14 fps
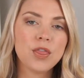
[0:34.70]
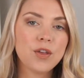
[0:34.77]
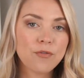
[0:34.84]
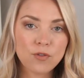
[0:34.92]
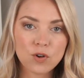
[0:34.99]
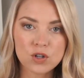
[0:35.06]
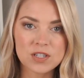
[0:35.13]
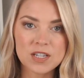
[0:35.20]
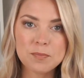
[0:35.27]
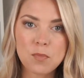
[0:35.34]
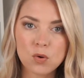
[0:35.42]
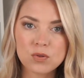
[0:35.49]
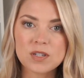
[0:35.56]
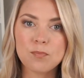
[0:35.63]
The first and
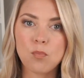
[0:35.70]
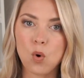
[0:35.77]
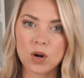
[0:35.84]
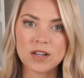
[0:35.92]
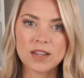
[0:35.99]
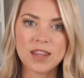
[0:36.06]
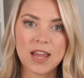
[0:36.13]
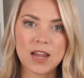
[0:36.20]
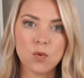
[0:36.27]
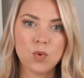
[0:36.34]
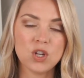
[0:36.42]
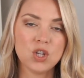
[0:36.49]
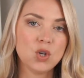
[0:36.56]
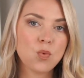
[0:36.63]
most important thing
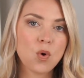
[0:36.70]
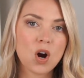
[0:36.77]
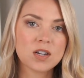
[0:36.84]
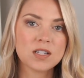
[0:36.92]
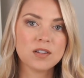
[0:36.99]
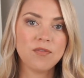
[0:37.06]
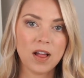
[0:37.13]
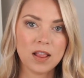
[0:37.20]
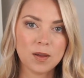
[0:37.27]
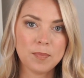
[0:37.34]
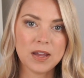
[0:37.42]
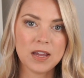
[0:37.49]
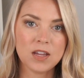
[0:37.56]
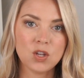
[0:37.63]
when you are
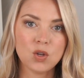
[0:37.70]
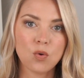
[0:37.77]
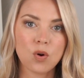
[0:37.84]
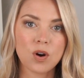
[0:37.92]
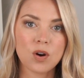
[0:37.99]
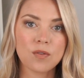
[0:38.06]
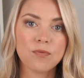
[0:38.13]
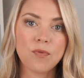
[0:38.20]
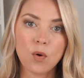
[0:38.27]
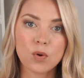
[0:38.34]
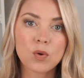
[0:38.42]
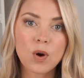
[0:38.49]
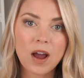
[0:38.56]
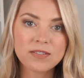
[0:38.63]
developing your
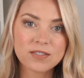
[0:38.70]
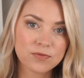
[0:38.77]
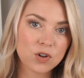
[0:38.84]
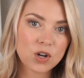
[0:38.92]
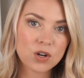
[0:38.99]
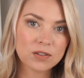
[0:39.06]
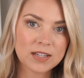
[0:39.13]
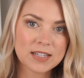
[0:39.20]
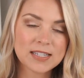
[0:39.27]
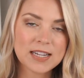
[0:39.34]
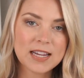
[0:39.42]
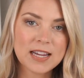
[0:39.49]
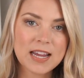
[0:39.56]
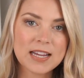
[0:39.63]
photographs for your
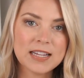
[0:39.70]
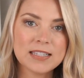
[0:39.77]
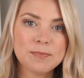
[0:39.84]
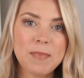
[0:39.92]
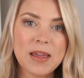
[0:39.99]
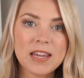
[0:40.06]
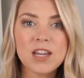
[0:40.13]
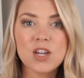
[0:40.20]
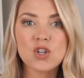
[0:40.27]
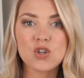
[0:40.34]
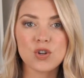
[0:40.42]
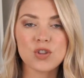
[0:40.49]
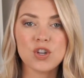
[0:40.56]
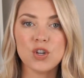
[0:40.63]
listing is making
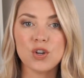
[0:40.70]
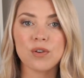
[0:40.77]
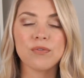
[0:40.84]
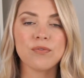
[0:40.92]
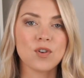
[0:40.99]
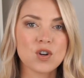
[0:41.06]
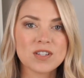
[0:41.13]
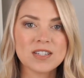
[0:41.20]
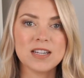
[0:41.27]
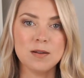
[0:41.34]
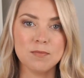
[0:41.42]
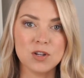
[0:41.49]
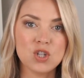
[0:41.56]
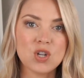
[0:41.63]
sure that your first
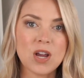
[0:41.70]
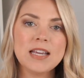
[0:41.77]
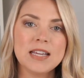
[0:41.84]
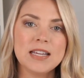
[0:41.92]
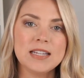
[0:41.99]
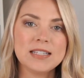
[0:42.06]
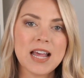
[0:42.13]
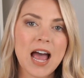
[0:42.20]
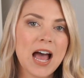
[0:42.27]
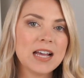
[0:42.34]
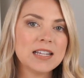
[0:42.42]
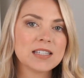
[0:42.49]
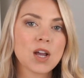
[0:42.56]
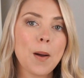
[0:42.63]
image is
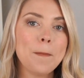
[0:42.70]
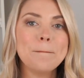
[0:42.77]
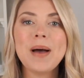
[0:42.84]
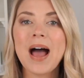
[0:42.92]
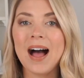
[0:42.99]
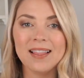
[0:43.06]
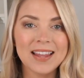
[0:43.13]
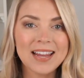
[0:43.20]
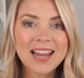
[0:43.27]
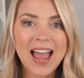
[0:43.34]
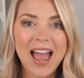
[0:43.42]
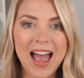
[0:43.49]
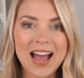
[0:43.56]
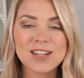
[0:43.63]
as compelling
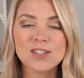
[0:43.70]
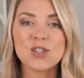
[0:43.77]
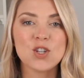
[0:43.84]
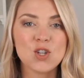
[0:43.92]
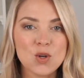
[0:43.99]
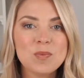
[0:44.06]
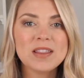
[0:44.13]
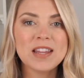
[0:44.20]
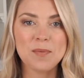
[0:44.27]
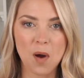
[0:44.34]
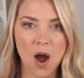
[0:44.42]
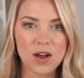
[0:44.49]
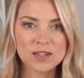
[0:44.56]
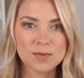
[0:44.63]
as humanly
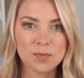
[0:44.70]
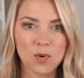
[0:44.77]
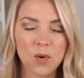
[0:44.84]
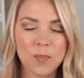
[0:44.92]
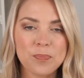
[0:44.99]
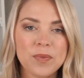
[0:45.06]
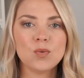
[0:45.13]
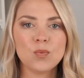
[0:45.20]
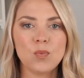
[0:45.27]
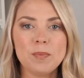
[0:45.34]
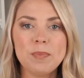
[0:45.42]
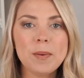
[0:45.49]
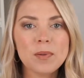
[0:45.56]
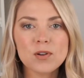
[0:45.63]
possible. When
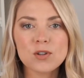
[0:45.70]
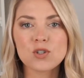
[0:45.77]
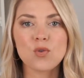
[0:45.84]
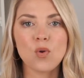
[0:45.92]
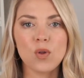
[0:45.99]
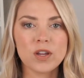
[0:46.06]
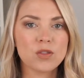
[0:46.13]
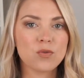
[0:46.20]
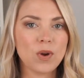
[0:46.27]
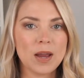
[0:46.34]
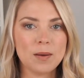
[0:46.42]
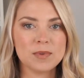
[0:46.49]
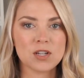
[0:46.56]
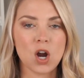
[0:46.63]
people are scrolling through
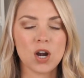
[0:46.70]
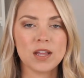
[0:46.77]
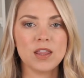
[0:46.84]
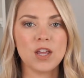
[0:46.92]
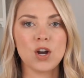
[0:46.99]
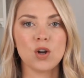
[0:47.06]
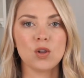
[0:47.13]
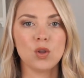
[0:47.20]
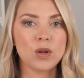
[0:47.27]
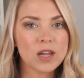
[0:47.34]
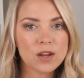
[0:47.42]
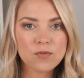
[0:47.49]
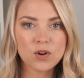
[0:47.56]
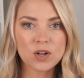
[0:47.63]
Amazon and they're
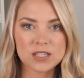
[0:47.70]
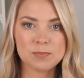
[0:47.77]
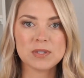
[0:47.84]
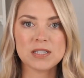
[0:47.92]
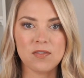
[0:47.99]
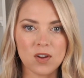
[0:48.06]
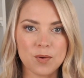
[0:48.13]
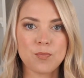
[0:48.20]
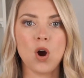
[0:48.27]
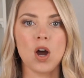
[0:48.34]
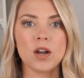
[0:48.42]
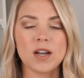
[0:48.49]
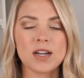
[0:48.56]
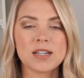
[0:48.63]
looking for a specific
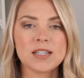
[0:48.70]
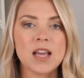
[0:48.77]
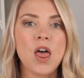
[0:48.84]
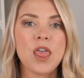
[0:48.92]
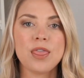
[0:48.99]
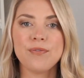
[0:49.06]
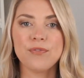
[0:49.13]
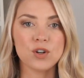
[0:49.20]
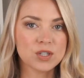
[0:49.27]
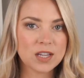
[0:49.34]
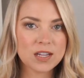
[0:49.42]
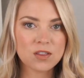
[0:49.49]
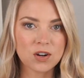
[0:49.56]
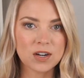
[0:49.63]
product, the first
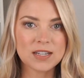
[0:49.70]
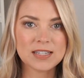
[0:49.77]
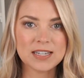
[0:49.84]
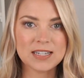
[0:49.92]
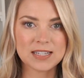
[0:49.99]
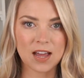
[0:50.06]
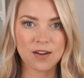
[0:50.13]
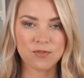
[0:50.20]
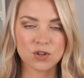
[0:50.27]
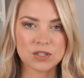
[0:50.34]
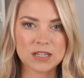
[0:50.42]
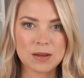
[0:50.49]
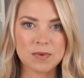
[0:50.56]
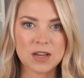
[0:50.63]
thing they're going to see is that
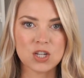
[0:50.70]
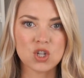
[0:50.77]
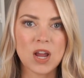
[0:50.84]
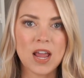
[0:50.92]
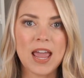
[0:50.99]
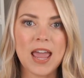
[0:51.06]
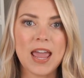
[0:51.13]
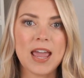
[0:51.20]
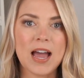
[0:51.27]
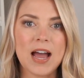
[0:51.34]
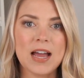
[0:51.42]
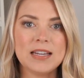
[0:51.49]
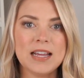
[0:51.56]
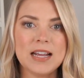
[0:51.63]
first image.
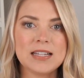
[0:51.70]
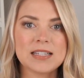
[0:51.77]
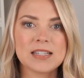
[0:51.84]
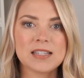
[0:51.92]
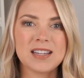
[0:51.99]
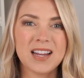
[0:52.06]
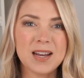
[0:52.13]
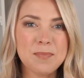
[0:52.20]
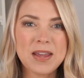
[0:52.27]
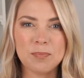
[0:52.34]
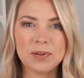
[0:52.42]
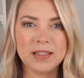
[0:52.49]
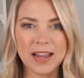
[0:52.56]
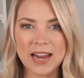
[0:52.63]
And it's going to be
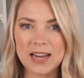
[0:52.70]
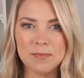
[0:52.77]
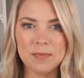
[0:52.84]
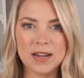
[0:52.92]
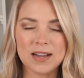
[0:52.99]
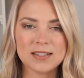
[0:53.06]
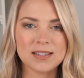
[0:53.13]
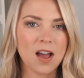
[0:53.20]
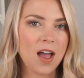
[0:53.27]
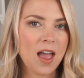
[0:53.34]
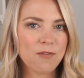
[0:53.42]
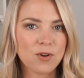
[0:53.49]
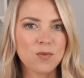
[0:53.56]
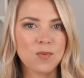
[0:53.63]
plain because
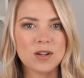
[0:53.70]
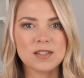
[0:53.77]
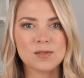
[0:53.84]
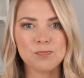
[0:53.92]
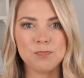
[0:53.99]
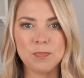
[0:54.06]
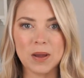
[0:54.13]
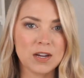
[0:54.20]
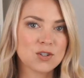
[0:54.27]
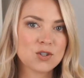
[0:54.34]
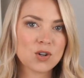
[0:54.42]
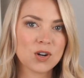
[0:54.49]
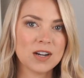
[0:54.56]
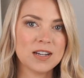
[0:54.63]
everyone's
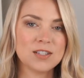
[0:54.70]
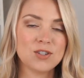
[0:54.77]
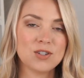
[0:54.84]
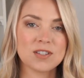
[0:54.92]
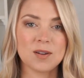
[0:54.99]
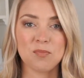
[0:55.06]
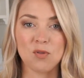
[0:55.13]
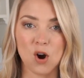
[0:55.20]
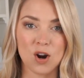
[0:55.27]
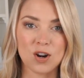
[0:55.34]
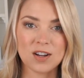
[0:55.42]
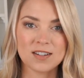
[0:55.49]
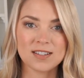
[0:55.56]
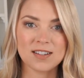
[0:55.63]
picture is just a
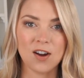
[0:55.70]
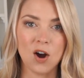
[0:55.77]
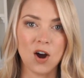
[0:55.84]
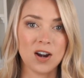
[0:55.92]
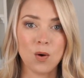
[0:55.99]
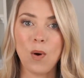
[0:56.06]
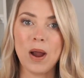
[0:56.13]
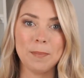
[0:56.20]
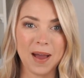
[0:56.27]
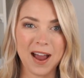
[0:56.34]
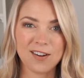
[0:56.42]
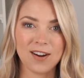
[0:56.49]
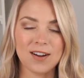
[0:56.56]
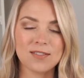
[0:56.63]
product on a white
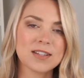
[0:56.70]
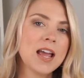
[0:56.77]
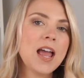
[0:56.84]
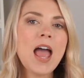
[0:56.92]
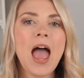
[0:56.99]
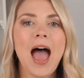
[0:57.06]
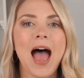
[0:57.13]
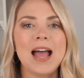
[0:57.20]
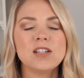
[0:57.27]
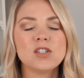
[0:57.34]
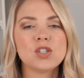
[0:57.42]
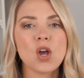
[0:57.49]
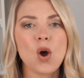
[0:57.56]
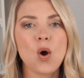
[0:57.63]
background. And
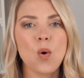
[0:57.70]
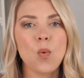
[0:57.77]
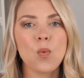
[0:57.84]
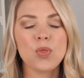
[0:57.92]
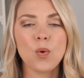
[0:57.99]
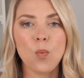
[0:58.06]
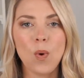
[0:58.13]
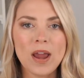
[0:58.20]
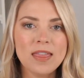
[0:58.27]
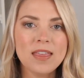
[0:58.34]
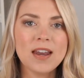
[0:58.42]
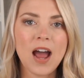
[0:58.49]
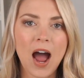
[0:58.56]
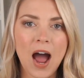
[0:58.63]
so the way
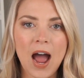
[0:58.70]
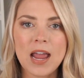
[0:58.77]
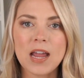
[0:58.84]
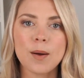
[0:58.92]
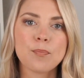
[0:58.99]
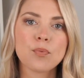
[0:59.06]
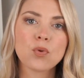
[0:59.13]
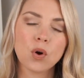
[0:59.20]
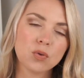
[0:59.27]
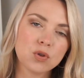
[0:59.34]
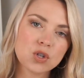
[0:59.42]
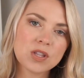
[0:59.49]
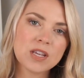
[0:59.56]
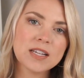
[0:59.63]
that I
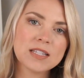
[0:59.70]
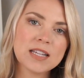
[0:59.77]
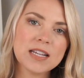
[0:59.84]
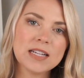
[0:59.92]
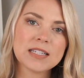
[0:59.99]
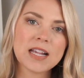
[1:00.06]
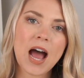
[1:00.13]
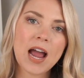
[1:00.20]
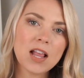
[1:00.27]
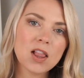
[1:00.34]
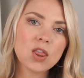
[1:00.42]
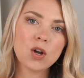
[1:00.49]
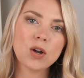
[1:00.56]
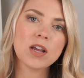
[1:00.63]
approach this is I
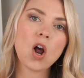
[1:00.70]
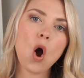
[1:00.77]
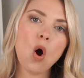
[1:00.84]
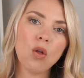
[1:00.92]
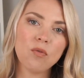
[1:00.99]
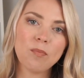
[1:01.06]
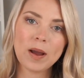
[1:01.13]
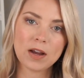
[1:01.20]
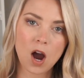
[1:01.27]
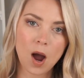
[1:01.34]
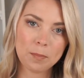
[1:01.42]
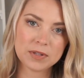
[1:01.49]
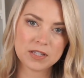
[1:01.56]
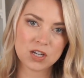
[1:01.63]
look at all of my
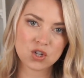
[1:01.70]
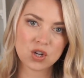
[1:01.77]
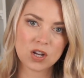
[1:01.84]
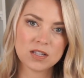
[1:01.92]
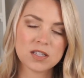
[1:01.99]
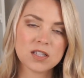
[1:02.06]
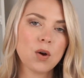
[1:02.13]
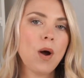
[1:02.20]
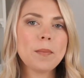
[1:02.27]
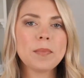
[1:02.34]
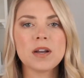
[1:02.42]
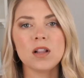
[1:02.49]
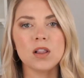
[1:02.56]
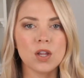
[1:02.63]
competition. So I'm
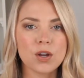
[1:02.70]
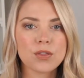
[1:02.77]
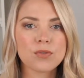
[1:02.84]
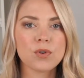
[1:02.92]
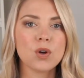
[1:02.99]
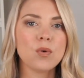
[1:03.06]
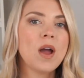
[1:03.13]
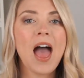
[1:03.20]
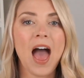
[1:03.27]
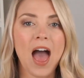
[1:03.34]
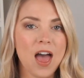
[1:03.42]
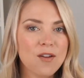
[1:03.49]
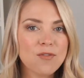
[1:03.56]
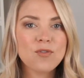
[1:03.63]
going to look through
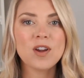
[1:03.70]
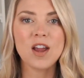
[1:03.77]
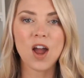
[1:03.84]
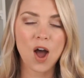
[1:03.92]
every